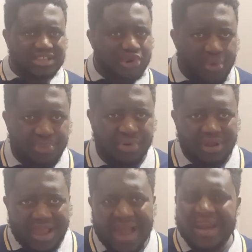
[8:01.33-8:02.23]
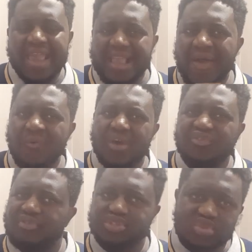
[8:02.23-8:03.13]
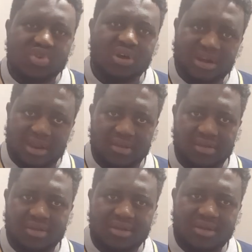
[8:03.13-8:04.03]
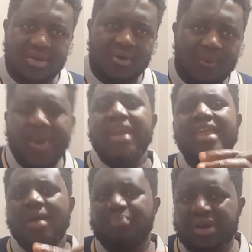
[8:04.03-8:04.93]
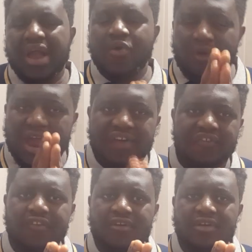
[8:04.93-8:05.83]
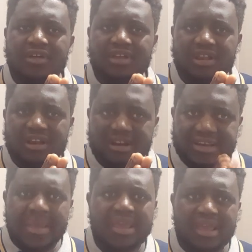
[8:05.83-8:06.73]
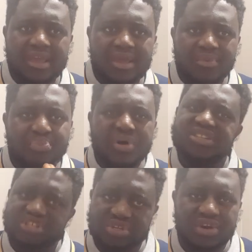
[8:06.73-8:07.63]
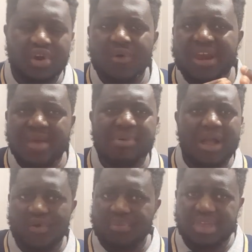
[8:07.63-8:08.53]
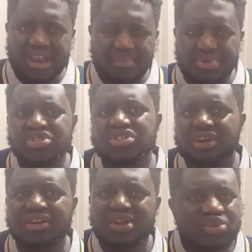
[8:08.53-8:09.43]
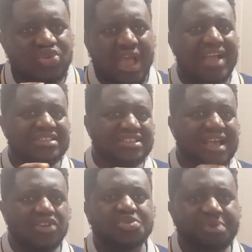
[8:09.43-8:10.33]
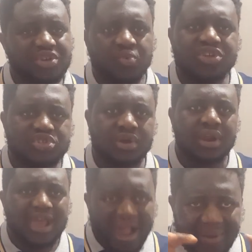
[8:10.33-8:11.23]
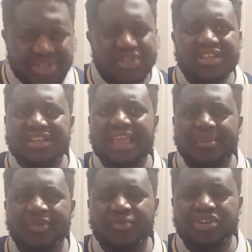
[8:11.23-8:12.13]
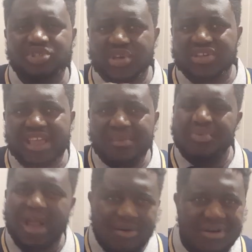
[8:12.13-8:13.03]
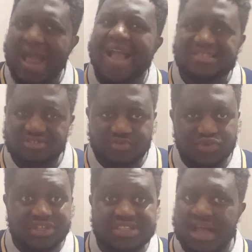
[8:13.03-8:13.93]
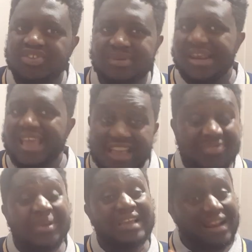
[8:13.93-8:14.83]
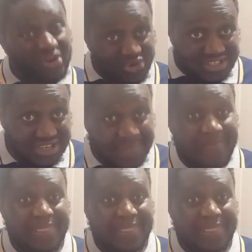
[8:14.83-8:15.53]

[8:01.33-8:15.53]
the open. And I can't wait for Sunday, when Ebuka will have the position, or when Ebuka will be in a position to ask this housemate question. I want to see the type of question Ebuka will ask to this housemate, especially Ruti